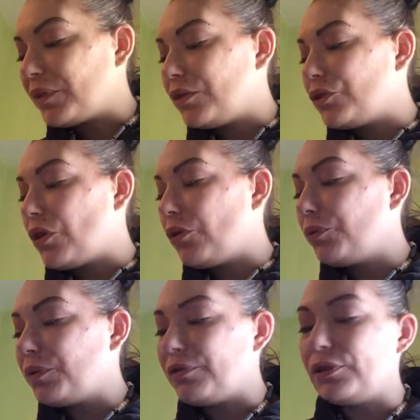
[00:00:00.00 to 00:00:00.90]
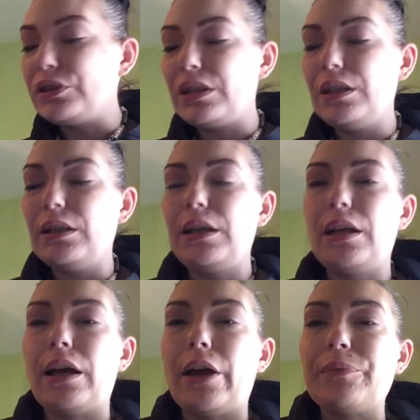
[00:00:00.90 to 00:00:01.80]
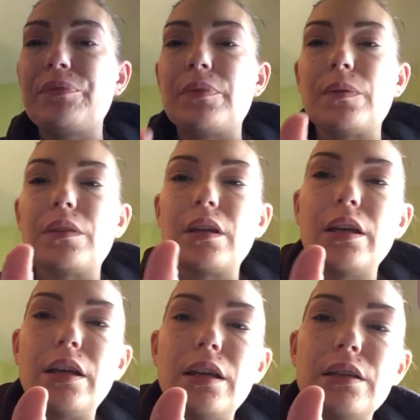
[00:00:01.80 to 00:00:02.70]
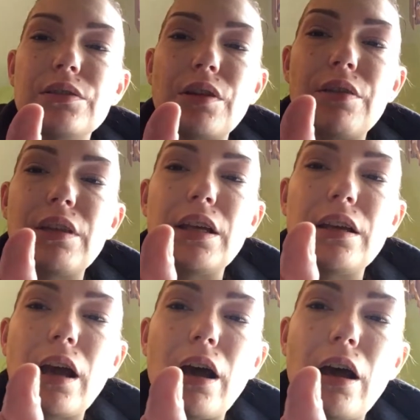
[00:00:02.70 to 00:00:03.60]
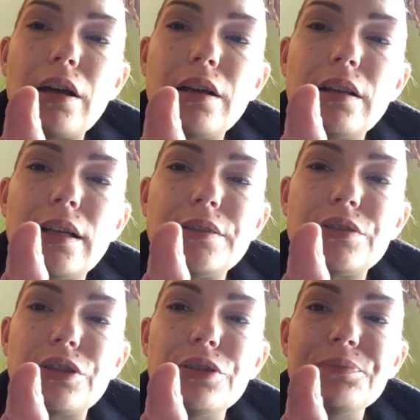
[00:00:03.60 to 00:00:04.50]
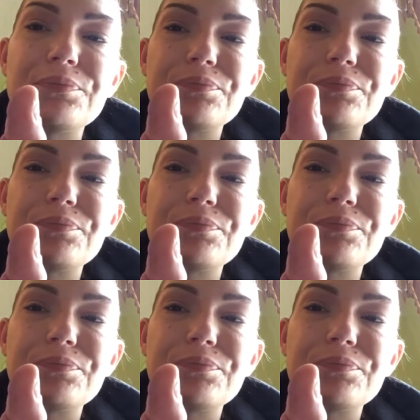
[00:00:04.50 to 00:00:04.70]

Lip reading: So the first thing that you get is the cleanser.